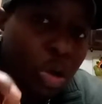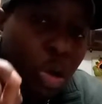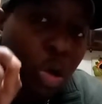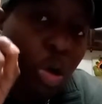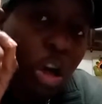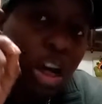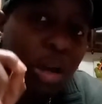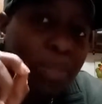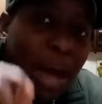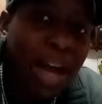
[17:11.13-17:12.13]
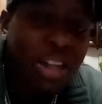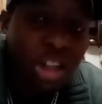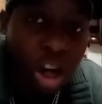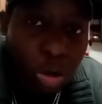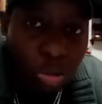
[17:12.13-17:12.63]
called Goodbye
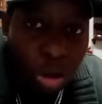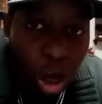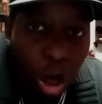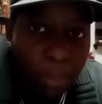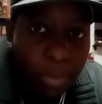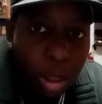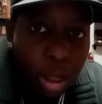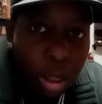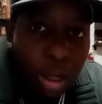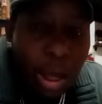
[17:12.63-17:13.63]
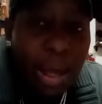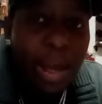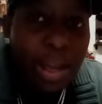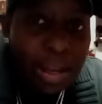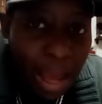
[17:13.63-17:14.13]
to Uncle Tom.
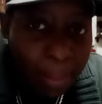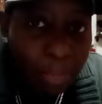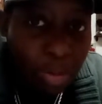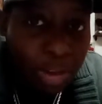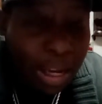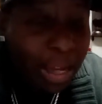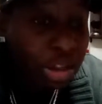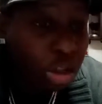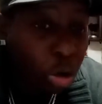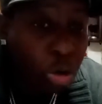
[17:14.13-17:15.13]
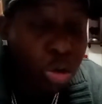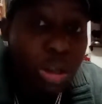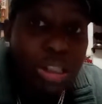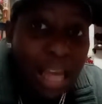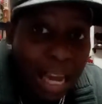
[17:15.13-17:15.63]
And in that movie, they show you
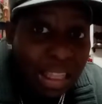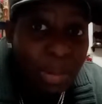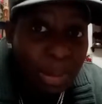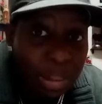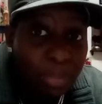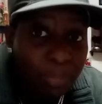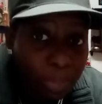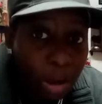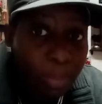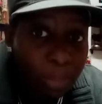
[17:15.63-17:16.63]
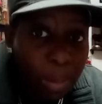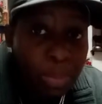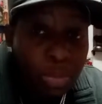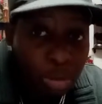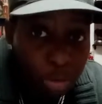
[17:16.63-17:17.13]
exactly what them fucking
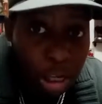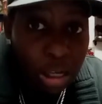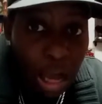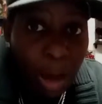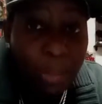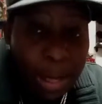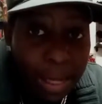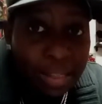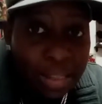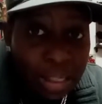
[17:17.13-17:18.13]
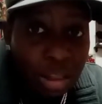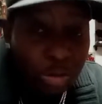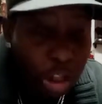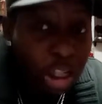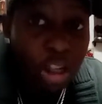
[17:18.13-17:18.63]
people was feeding our ancestors,
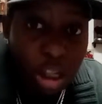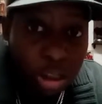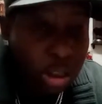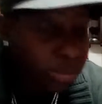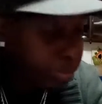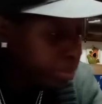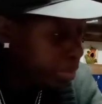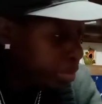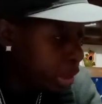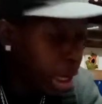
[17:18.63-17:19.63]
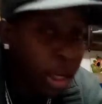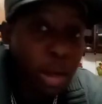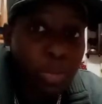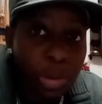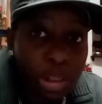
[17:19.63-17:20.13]
feeding us. And
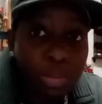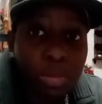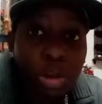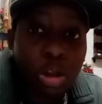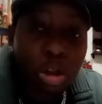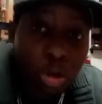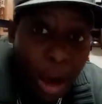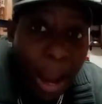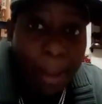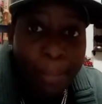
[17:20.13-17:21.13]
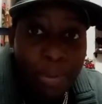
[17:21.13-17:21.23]
it was some crap,